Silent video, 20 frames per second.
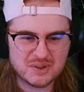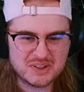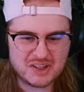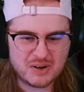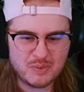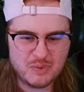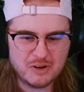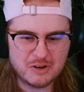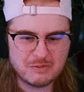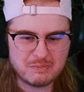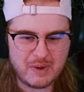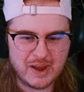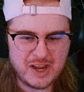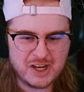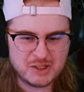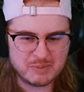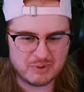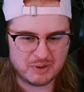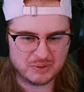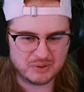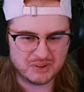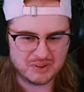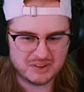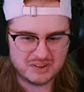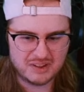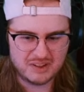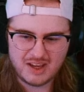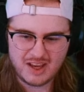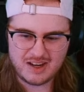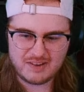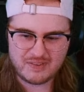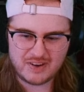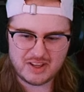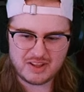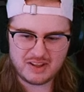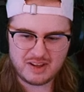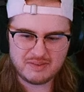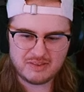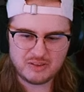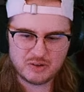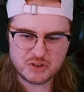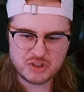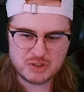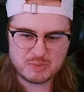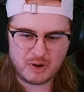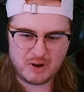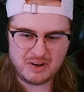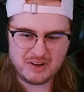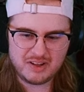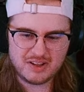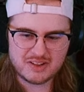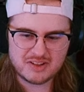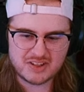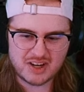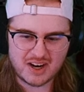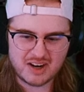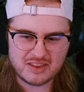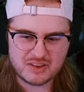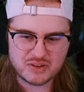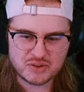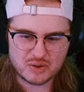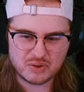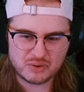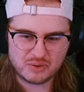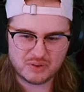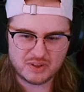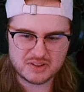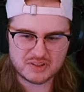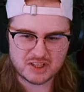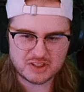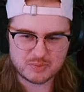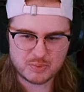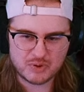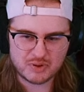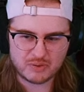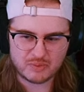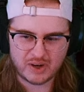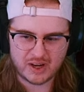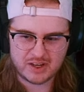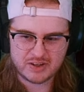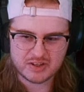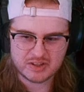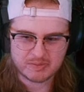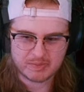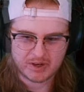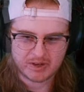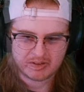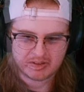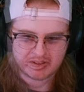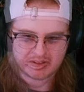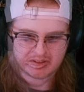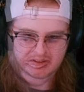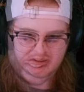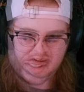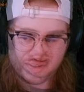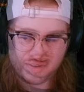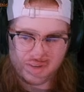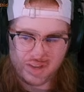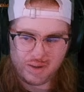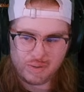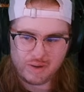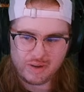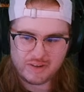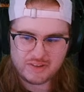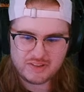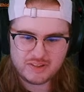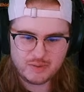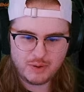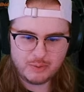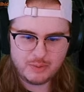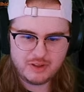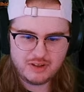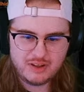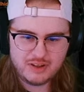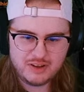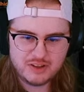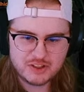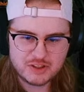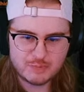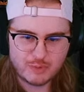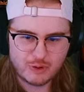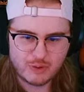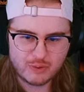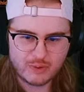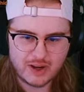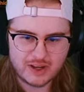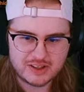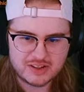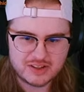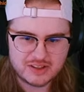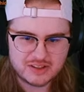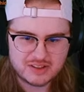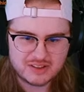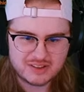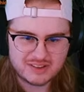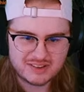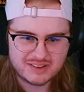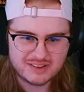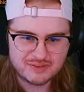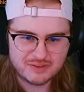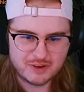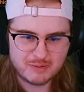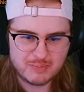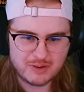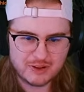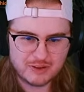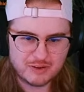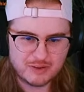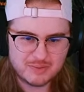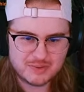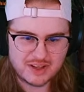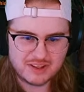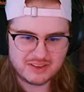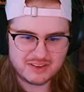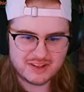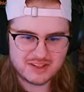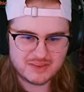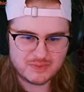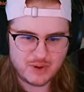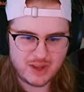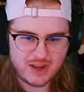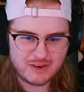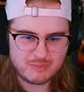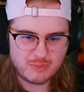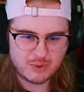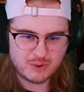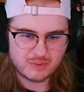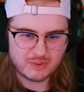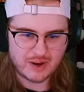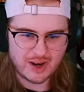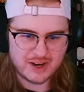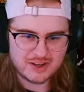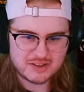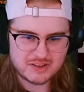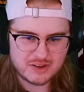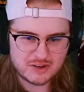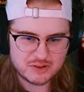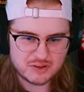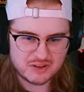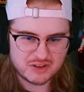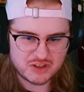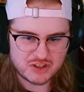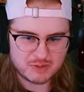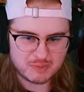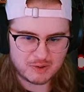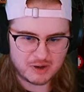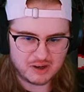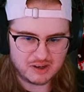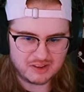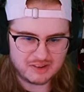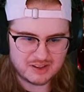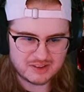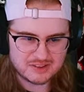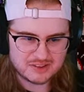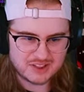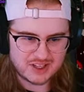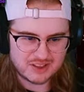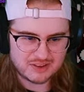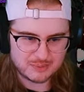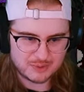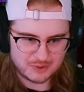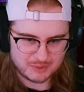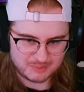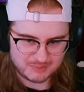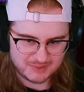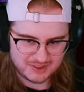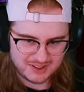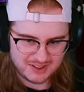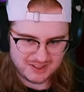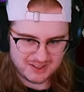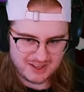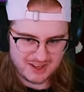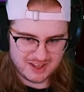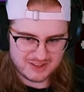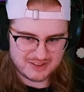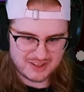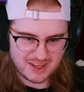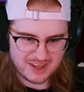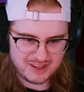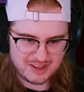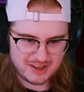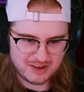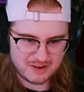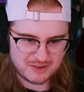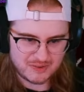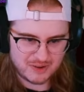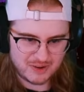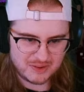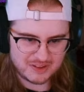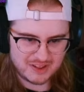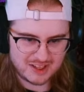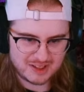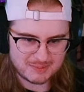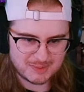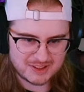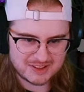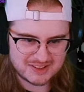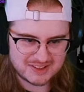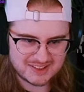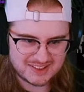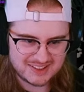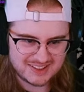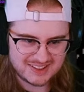It's like a weird mage build. And if they're spawning inside of the circle, because that's where the range is apparently. So now, honestly, what we need is just more range. For big rooms like this, if we have more range, the tears will just spawn in the other side of the room and take care of all the enemies.